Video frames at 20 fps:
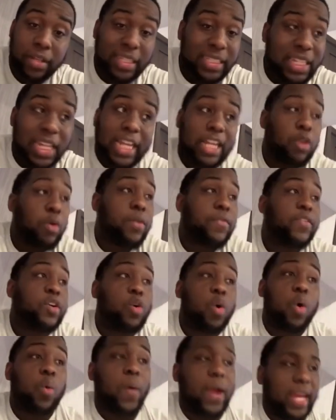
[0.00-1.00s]
It don't even
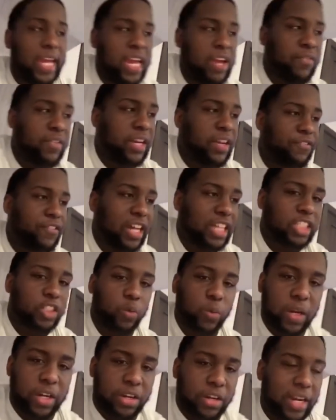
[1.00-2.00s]
go away. Even if I
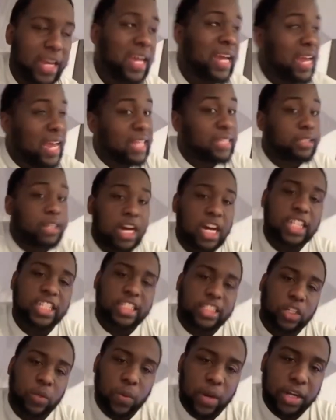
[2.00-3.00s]
surrendered it, it's good to
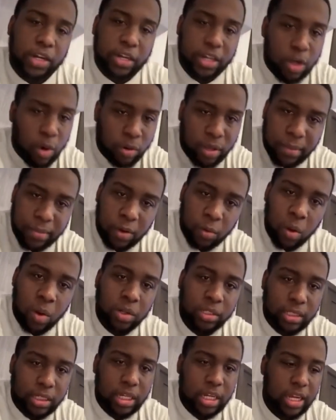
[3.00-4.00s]
surrender. Don't get me wrong,
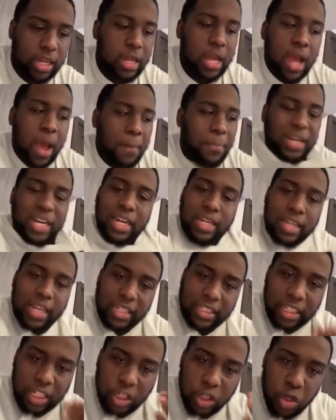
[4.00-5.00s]
it's good, but it
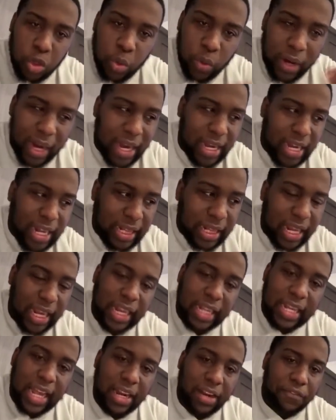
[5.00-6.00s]
doesn't do
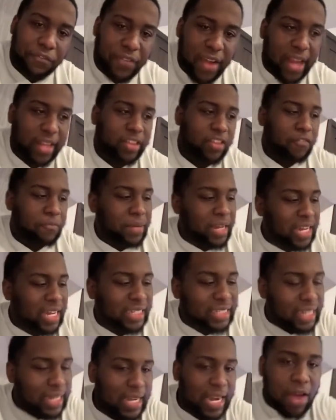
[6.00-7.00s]
anything that effective
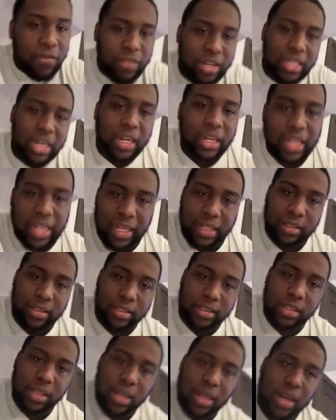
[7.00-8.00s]
because it never
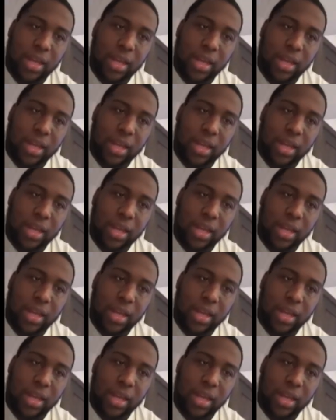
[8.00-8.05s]
deletes.